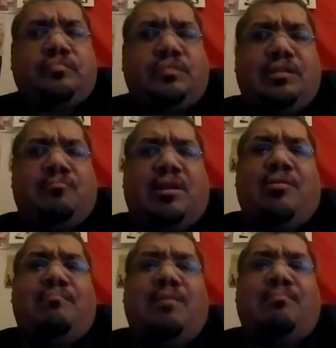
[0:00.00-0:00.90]
But I
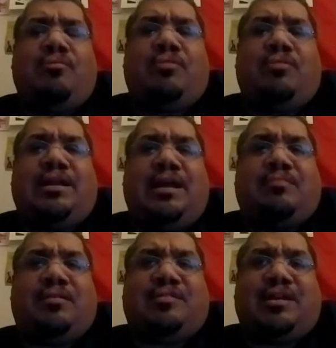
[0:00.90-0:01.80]
remember when that
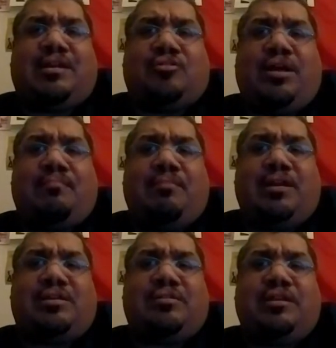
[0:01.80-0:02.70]
happened. It was like a drive-by
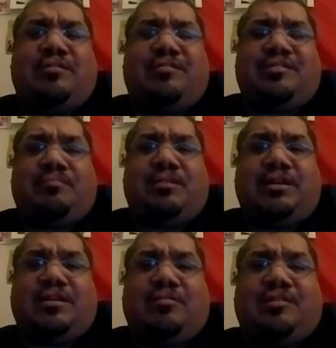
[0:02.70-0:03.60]
shooting or something like
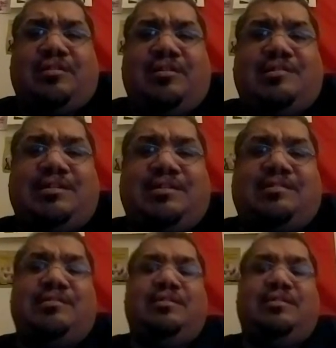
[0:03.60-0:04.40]
that on 36.